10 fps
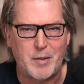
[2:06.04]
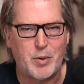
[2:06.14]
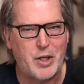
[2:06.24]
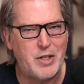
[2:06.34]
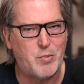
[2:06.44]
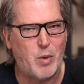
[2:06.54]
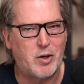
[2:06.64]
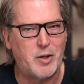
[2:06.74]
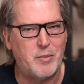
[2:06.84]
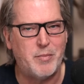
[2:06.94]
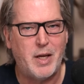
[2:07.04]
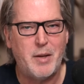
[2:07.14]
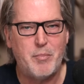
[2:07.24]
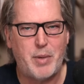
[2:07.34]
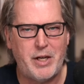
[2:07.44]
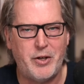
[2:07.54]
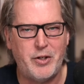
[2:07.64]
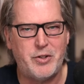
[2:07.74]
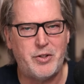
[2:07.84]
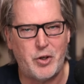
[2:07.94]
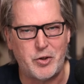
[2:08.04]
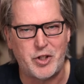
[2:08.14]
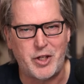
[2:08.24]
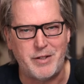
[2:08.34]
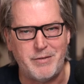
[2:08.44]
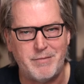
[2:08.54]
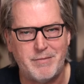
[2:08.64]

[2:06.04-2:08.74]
please welcome Peter Turchin.